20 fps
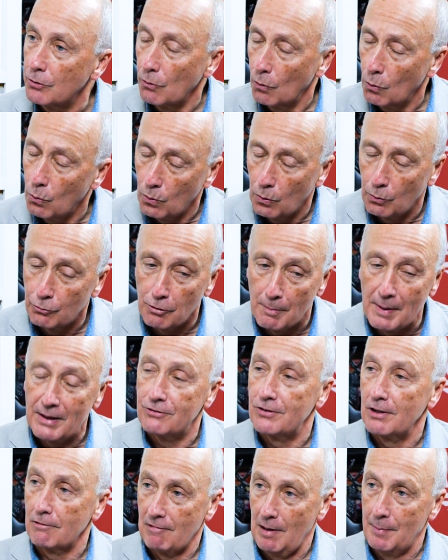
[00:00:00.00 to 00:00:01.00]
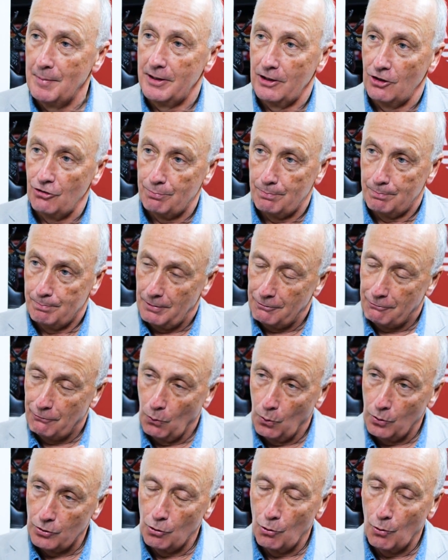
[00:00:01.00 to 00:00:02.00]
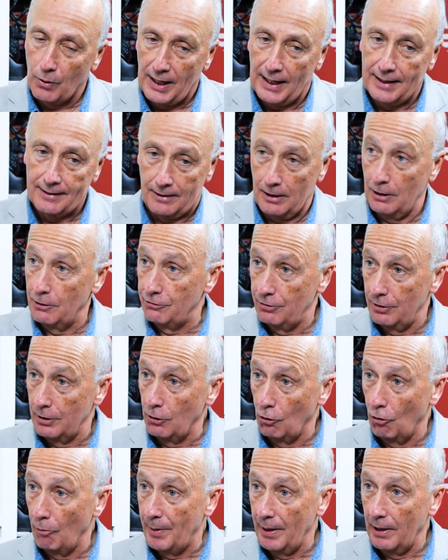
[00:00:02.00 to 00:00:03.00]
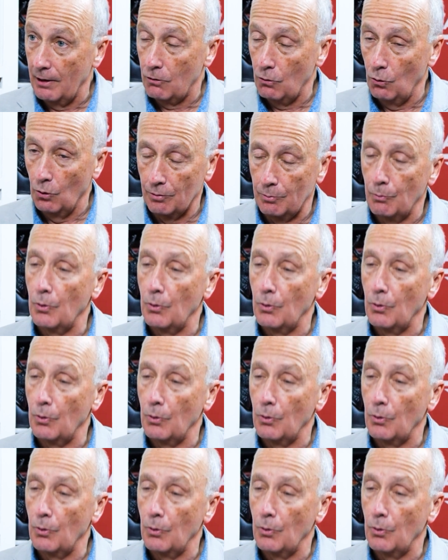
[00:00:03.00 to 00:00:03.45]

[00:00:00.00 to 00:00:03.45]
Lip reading: all domestic remedies before you can go to the European Court.